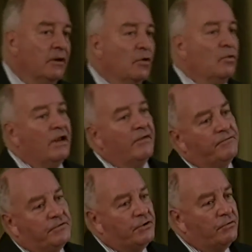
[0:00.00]
who
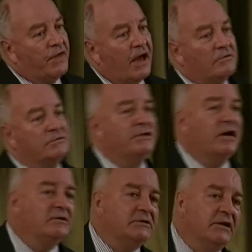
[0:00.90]
lived 2,000
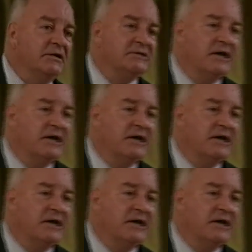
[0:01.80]
years